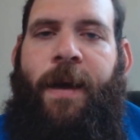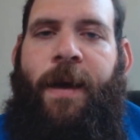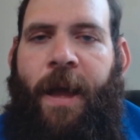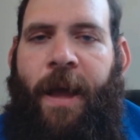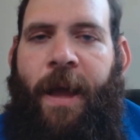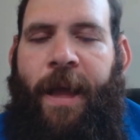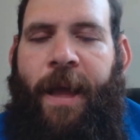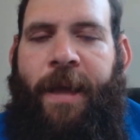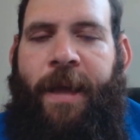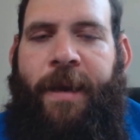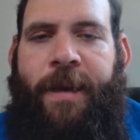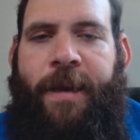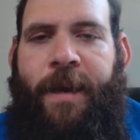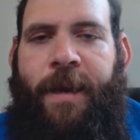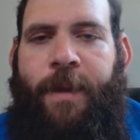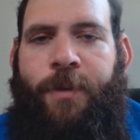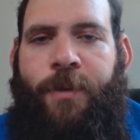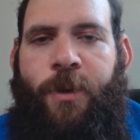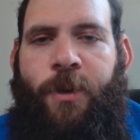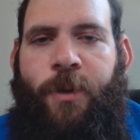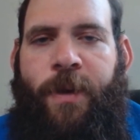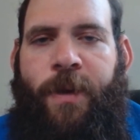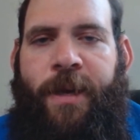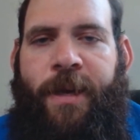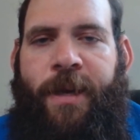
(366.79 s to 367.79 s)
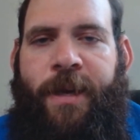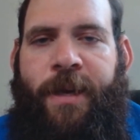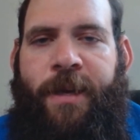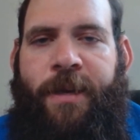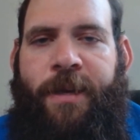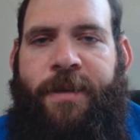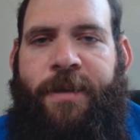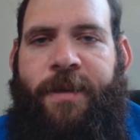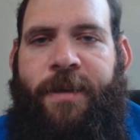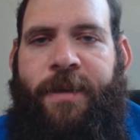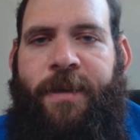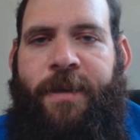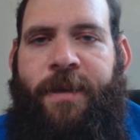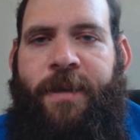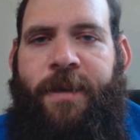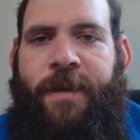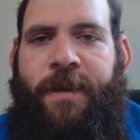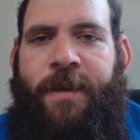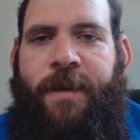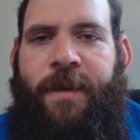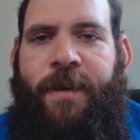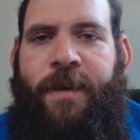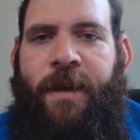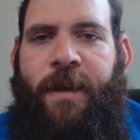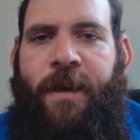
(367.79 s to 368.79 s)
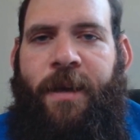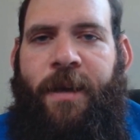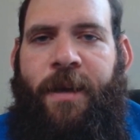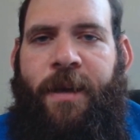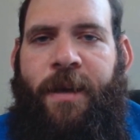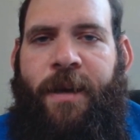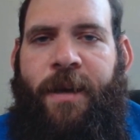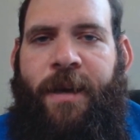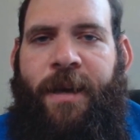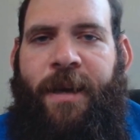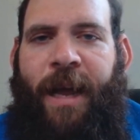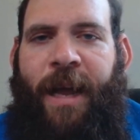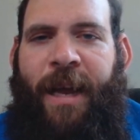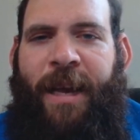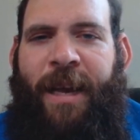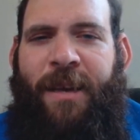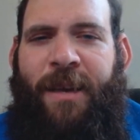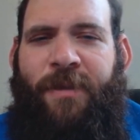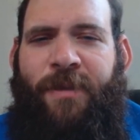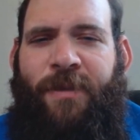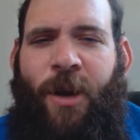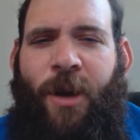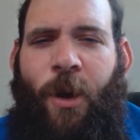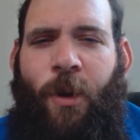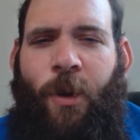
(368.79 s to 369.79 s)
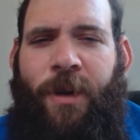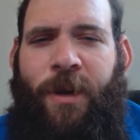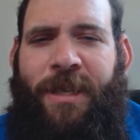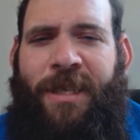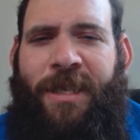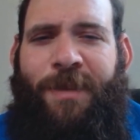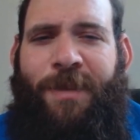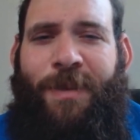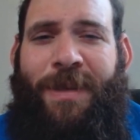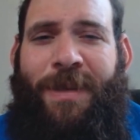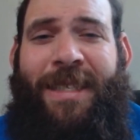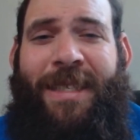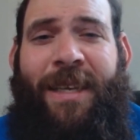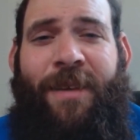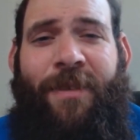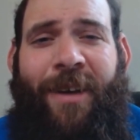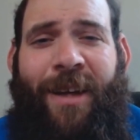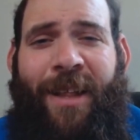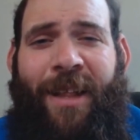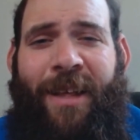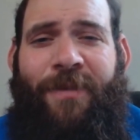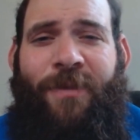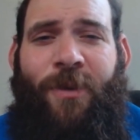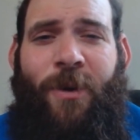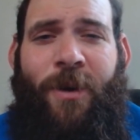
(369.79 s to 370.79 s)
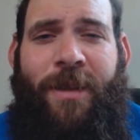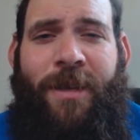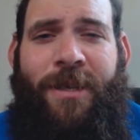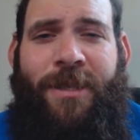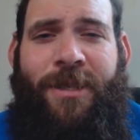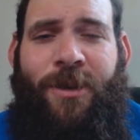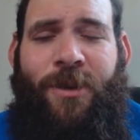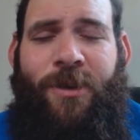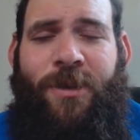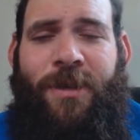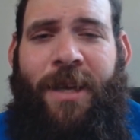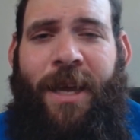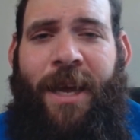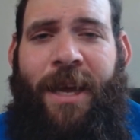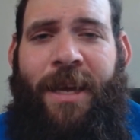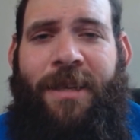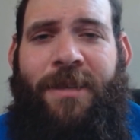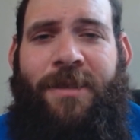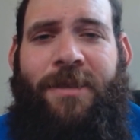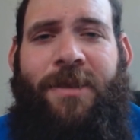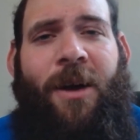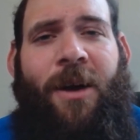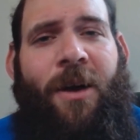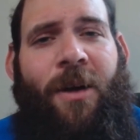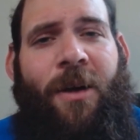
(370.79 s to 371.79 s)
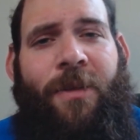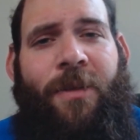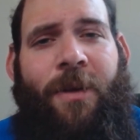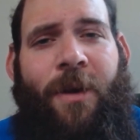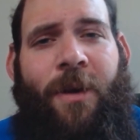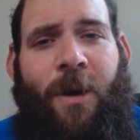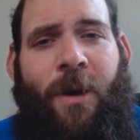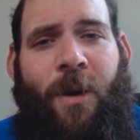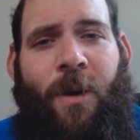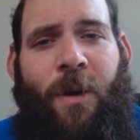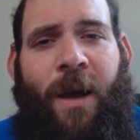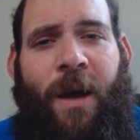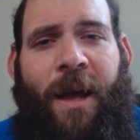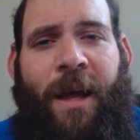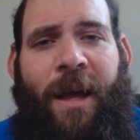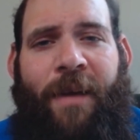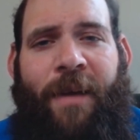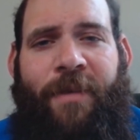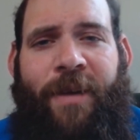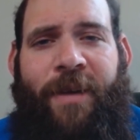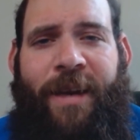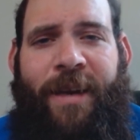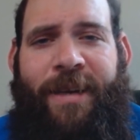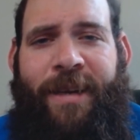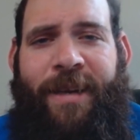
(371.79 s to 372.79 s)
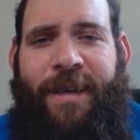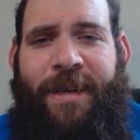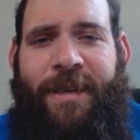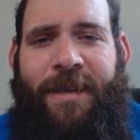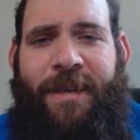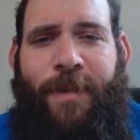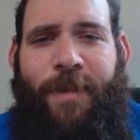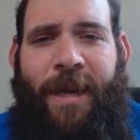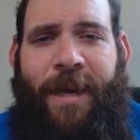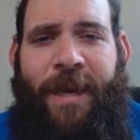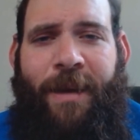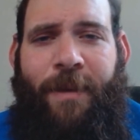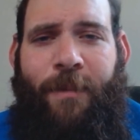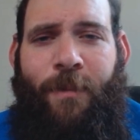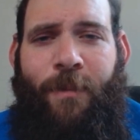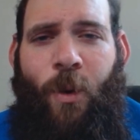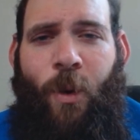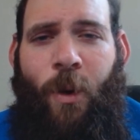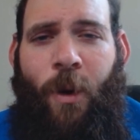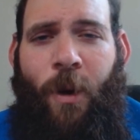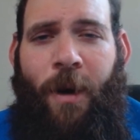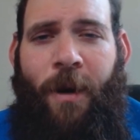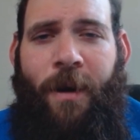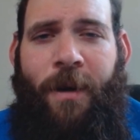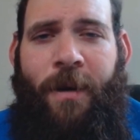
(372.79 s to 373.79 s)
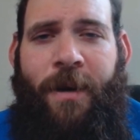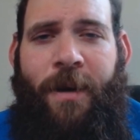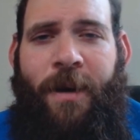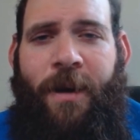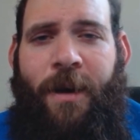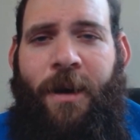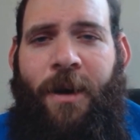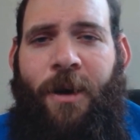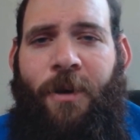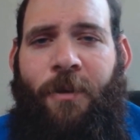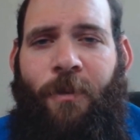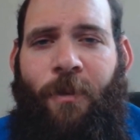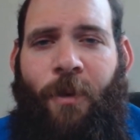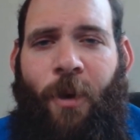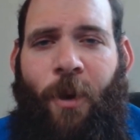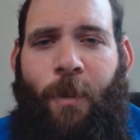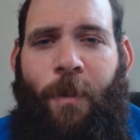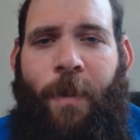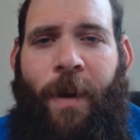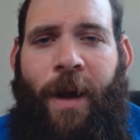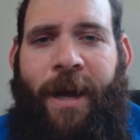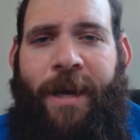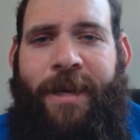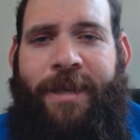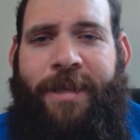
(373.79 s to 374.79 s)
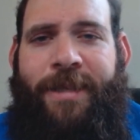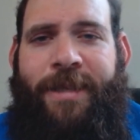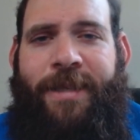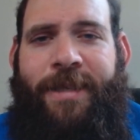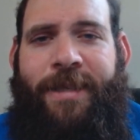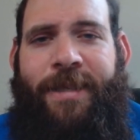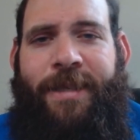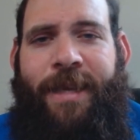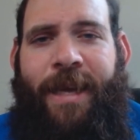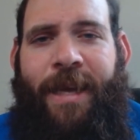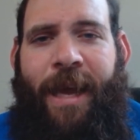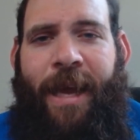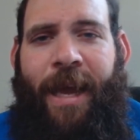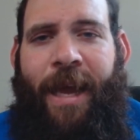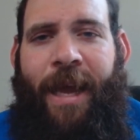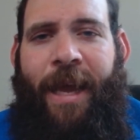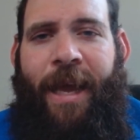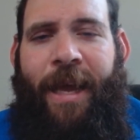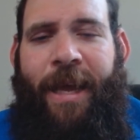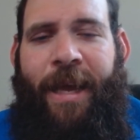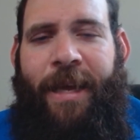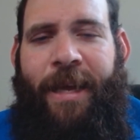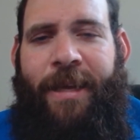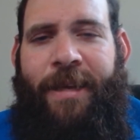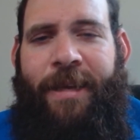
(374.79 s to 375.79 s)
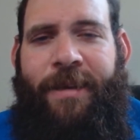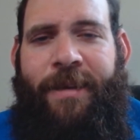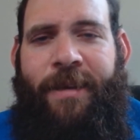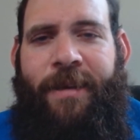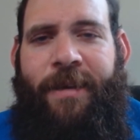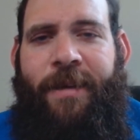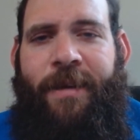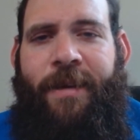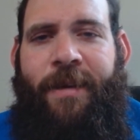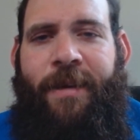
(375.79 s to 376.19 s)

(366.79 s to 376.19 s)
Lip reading: I ended up doing it kind of coded specifically for this use case, although I have an idea to make it more robust and